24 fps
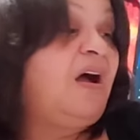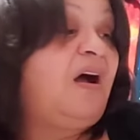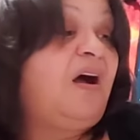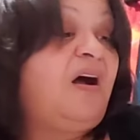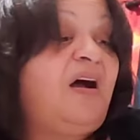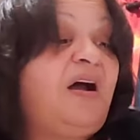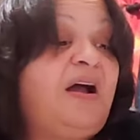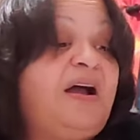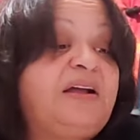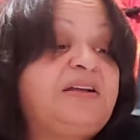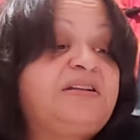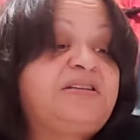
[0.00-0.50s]

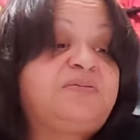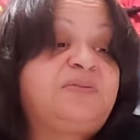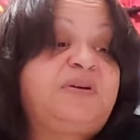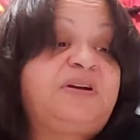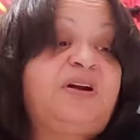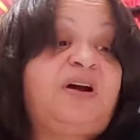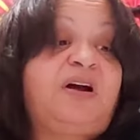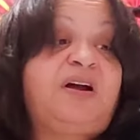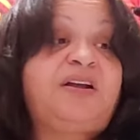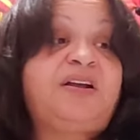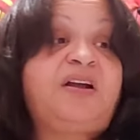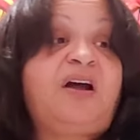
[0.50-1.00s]
All right,
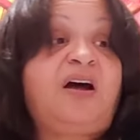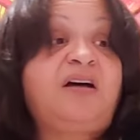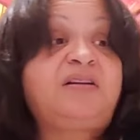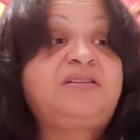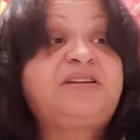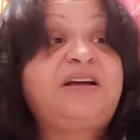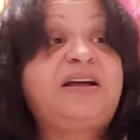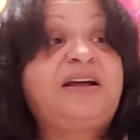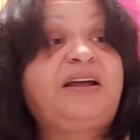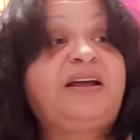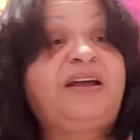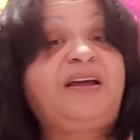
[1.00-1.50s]
sweetheart. Y'all
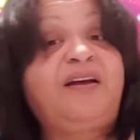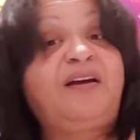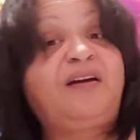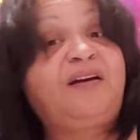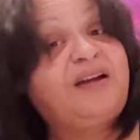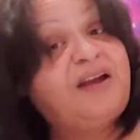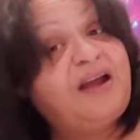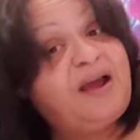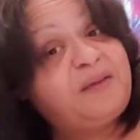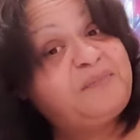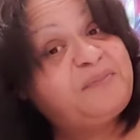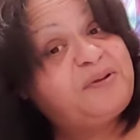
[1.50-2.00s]
take care
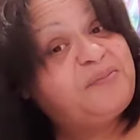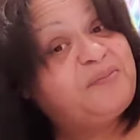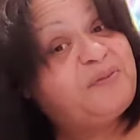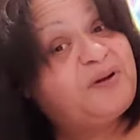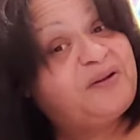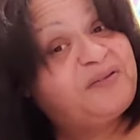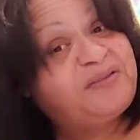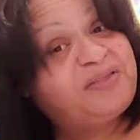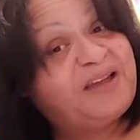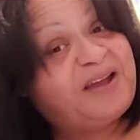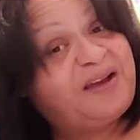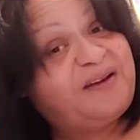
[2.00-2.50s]
and happy
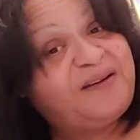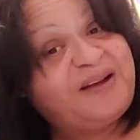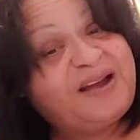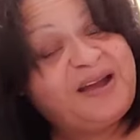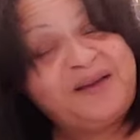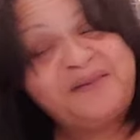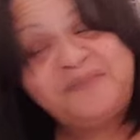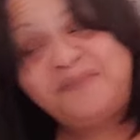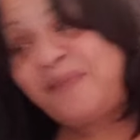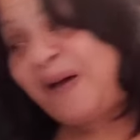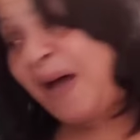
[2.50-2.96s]
birthday, okay?